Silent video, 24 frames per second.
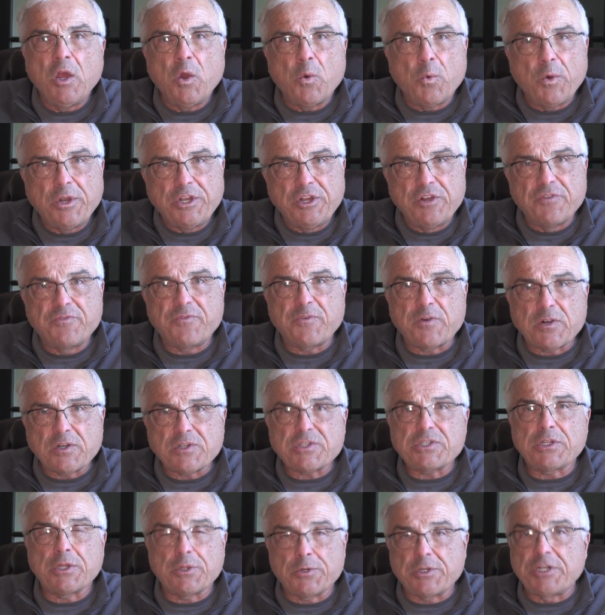When you
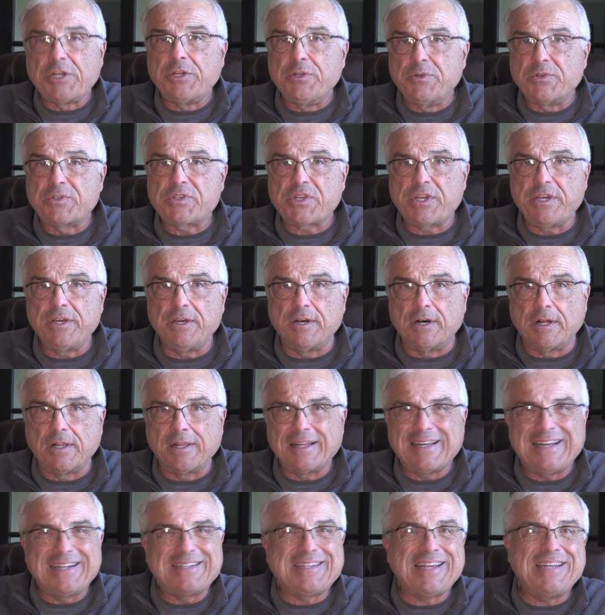first learn a new
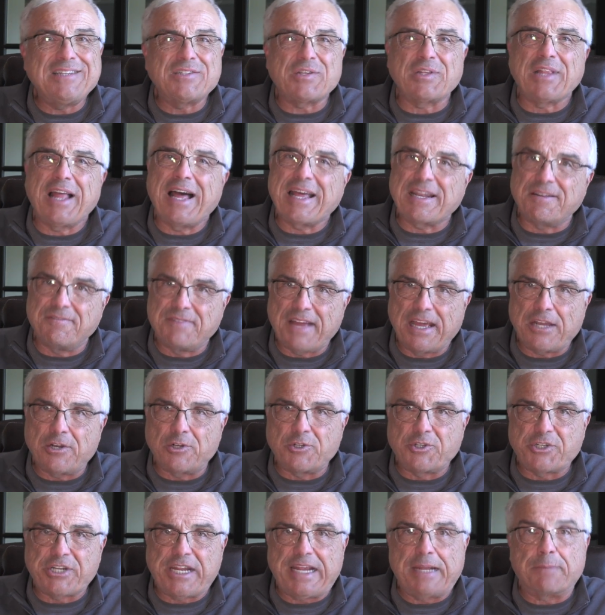skill, it takes a lot of
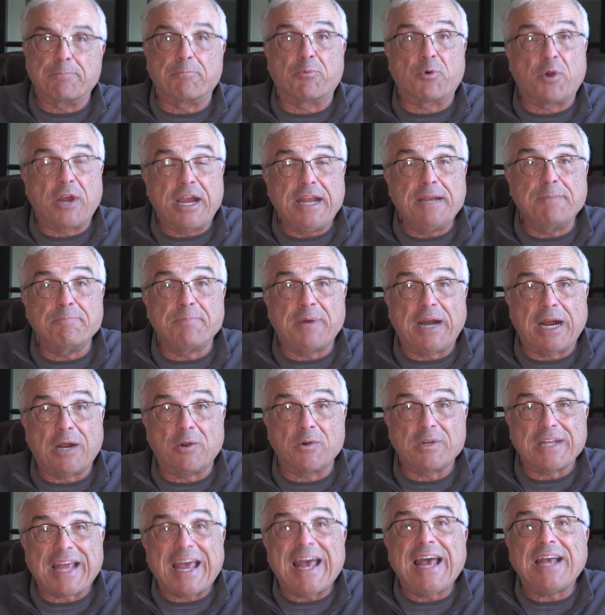energy and brain
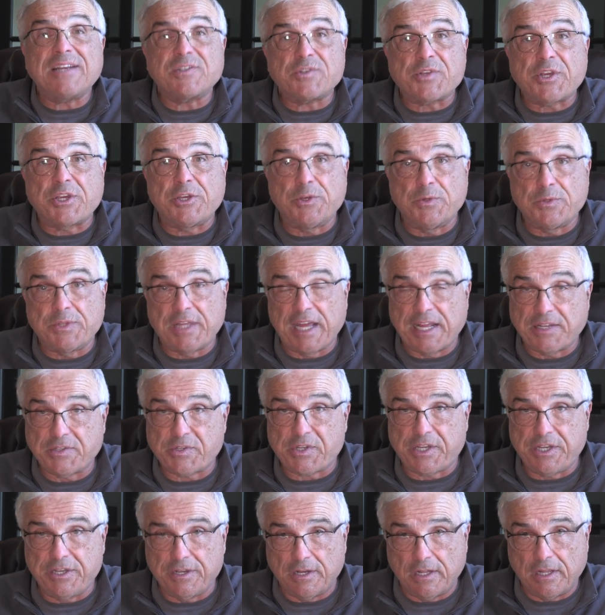power to execute that
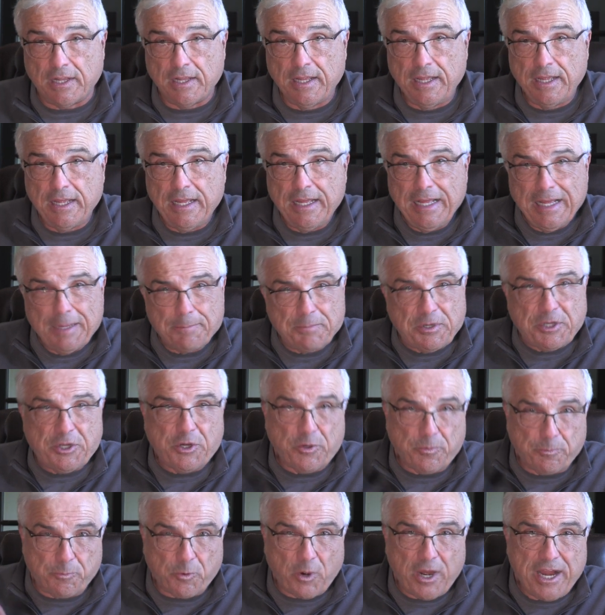skill. But
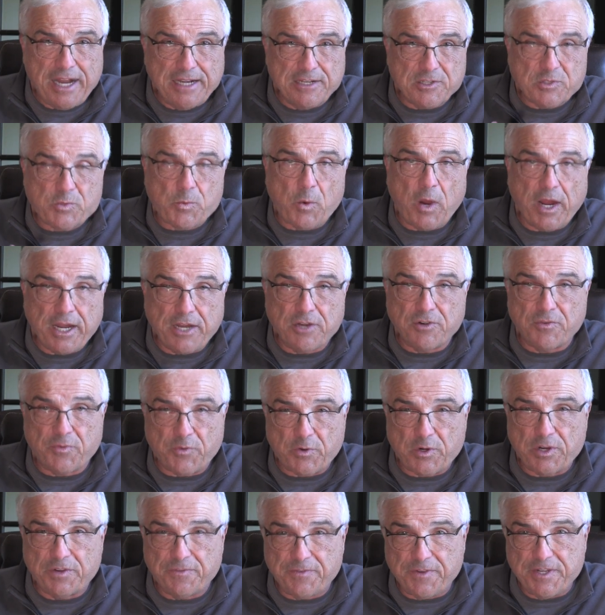your brain is wired
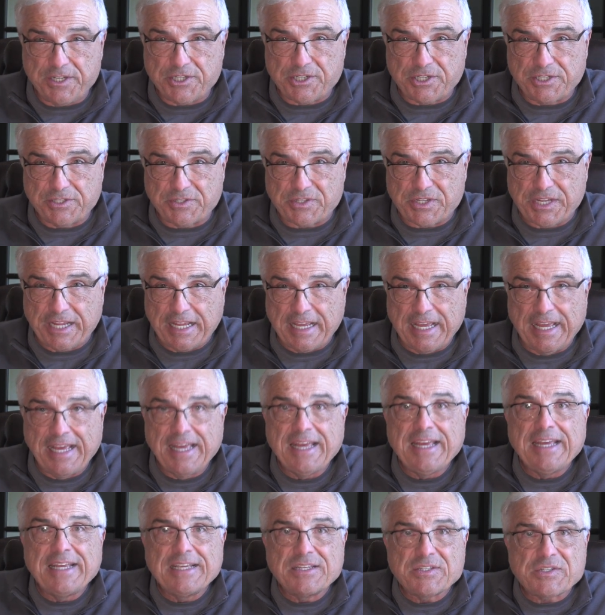for efficiency.
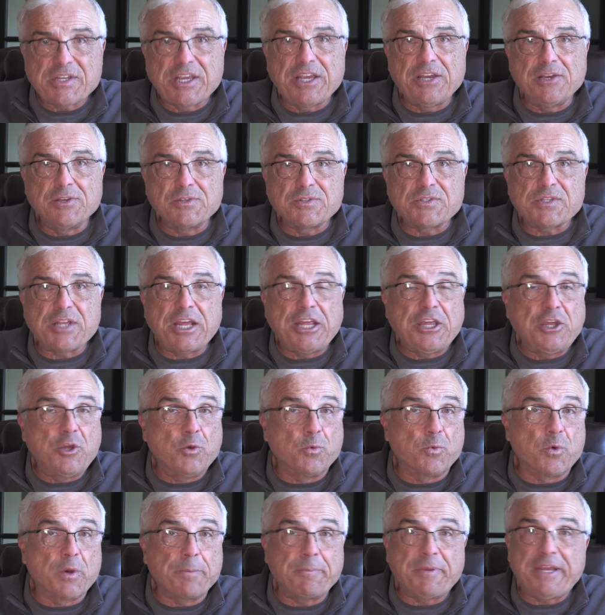Skills that you
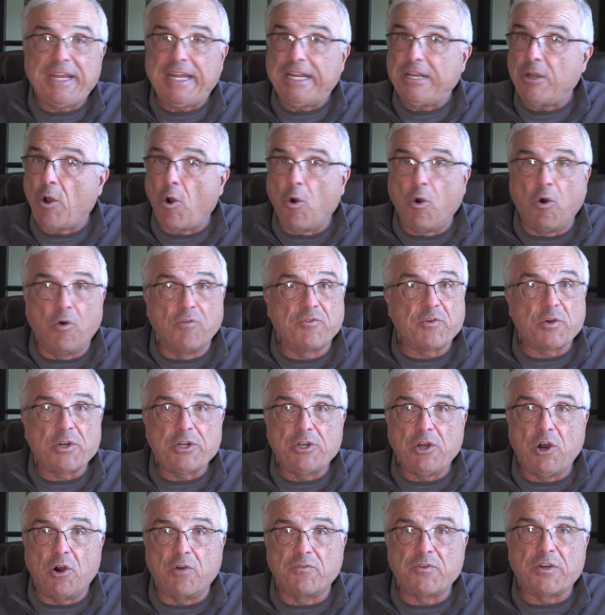repeat over
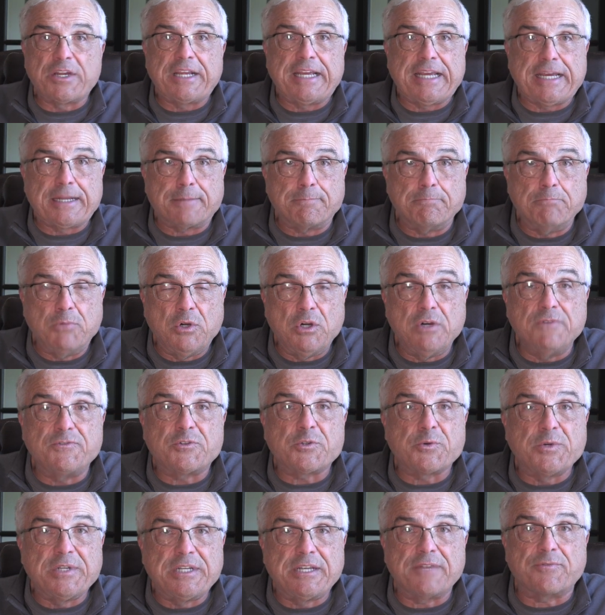and over get moved
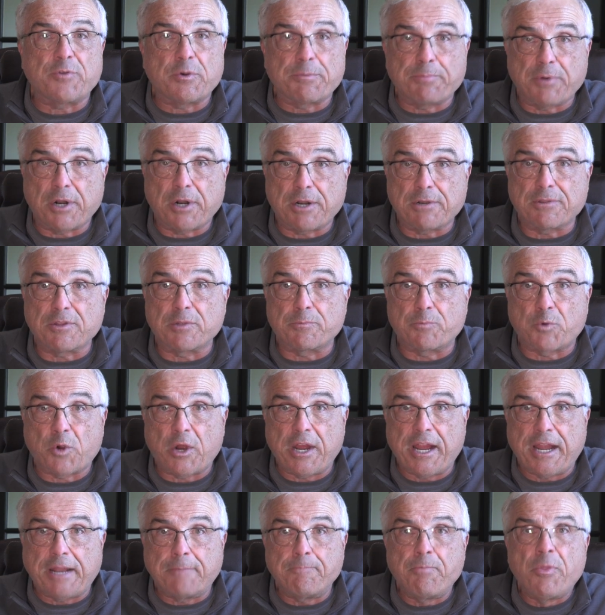to a different part of the
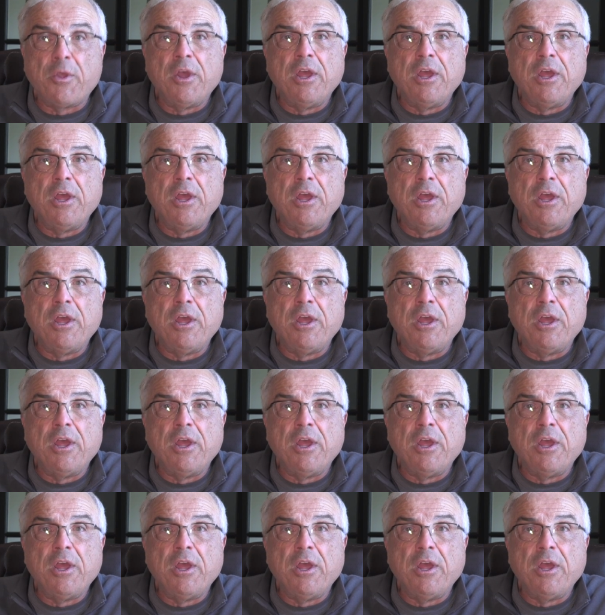brain